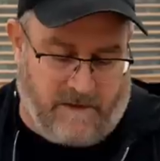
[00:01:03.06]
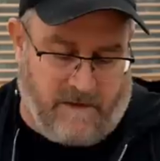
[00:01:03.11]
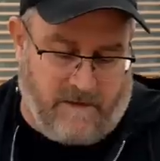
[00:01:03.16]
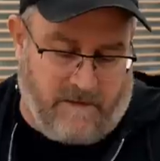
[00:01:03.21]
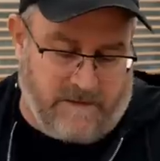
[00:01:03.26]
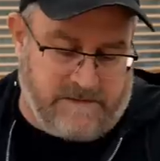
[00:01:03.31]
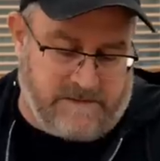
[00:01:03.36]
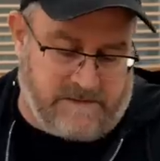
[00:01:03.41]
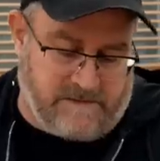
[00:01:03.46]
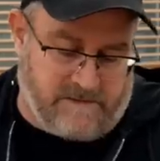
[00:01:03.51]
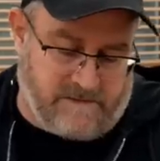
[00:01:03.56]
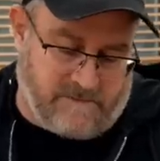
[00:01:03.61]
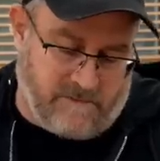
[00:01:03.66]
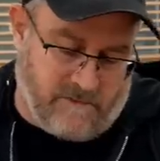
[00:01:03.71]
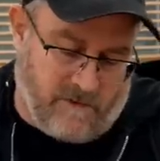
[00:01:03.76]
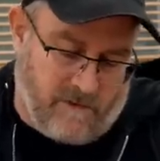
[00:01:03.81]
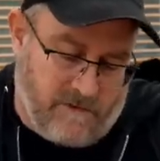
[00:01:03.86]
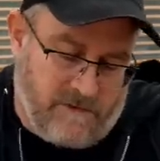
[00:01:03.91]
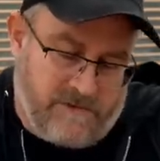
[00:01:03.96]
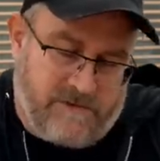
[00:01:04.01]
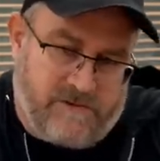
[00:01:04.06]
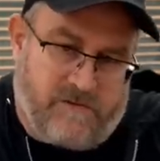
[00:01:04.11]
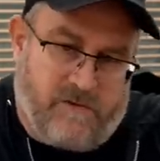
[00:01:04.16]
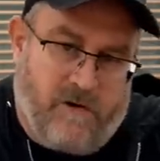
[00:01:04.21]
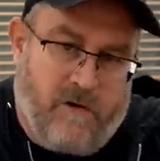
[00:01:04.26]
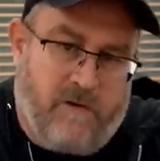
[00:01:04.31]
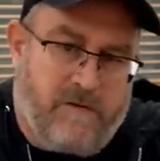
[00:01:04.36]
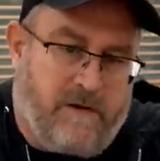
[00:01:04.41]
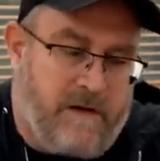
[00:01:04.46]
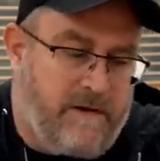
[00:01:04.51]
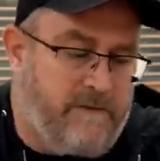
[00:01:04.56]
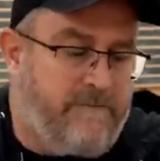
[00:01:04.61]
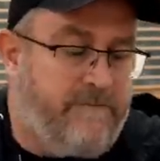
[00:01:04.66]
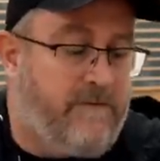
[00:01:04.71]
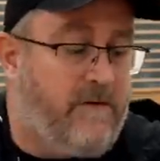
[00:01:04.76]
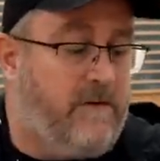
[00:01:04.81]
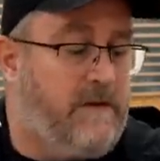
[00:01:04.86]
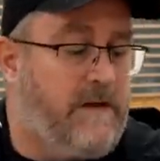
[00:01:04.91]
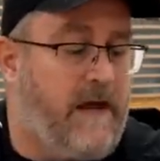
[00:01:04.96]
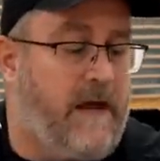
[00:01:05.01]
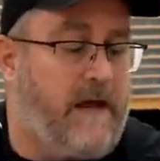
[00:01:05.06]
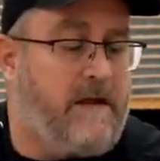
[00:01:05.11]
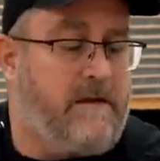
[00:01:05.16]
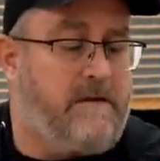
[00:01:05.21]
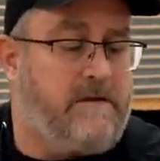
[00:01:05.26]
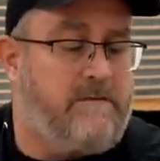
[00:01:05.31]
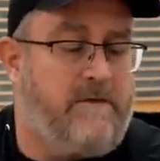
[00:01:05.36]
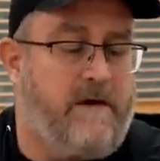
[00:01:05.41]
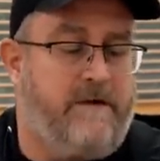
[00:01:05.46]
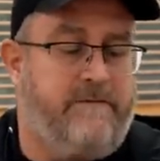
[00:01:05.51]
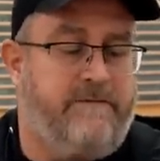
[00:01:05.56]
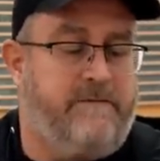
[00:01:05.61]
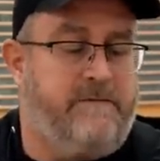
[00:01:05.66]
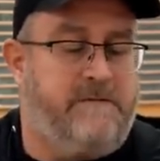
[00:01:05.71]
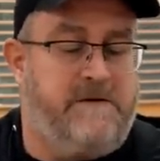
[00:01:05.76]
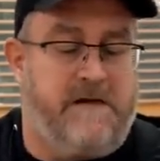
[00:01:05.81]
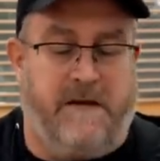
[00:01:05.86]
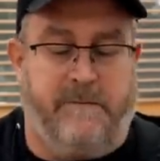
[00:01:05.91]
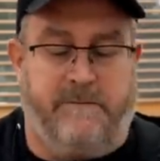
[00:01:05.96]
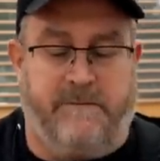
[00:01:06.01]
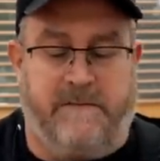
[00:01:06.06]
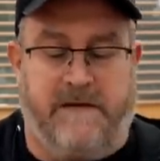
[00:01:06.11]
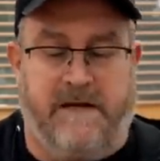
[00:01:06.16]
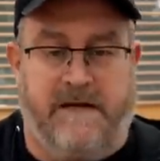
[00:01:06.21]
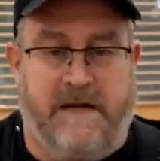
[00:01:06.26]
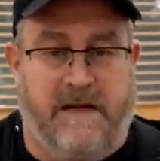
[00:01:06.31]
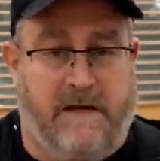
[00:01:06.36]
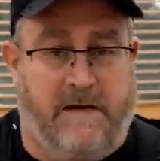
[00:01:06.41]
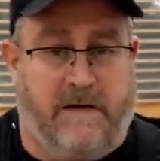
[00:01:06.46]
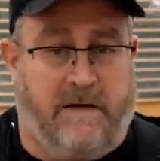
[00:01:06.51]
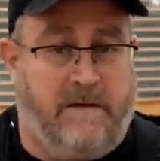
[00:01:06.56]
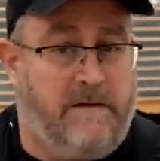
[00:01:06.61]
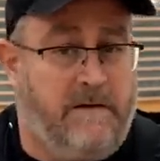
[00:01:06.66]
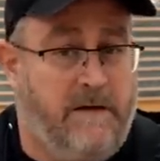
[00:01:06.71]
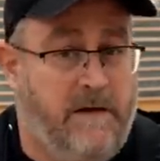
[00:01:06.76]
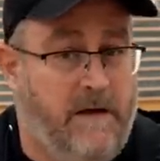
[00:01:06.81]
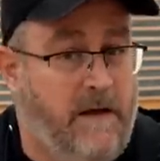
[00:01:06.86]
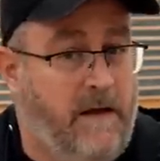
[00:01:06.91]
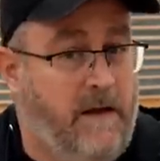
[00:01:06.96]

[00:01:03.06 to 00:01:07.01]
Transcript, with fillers: you know, stroking full length right from tip to heel,